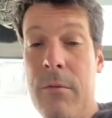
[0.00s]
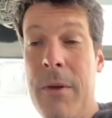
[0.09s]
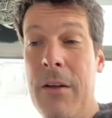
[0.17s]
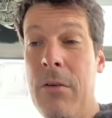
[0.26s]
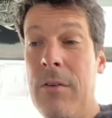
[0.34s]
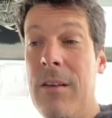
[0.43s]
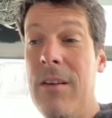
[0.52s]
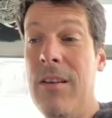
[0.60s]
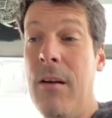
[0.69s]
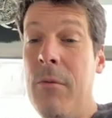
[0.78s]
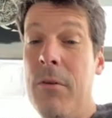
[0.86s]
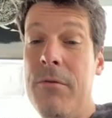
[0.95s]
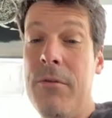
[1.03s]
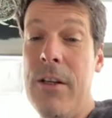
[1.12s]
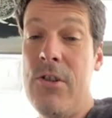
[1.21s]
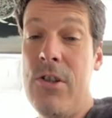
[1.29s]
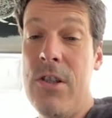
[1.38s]
because, in terms of
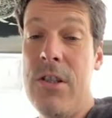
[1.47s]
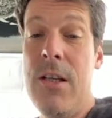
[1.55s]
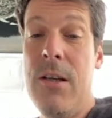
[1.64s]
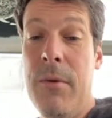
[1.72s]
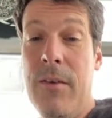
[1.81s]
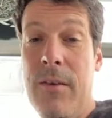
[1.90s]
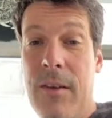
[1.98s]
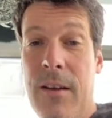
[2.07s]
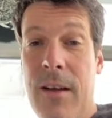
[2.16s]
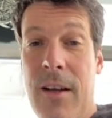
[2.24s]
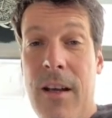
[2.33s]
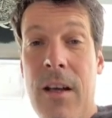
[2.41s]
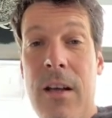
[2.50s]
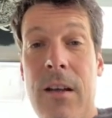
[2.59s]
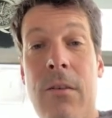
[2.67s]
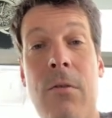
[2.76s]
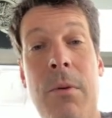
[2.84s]
legitimacy,
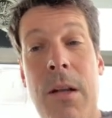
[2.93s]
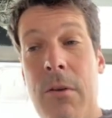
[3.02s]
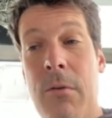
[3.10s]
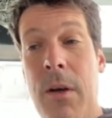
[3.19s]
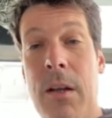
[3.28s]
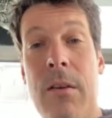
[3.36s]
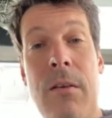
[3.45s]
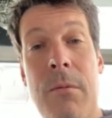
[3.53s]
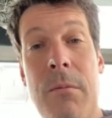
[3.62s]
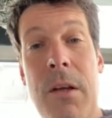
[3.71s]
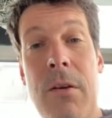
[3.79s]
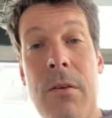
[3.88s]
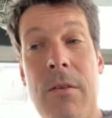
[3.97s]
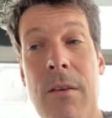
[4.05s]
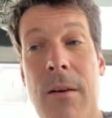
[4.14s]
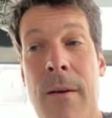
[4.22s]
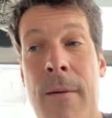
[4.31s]
it's really great because
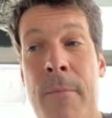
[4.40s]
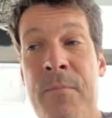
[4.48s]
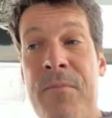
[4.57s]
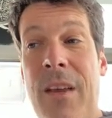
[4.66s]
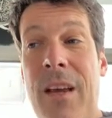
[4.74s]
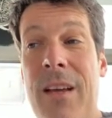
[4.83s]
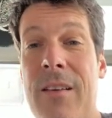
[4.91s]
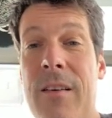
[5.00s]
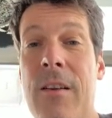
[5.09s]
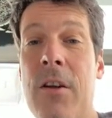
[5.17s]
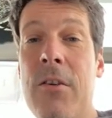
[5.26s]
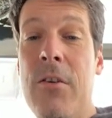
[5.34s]
it's not mm. the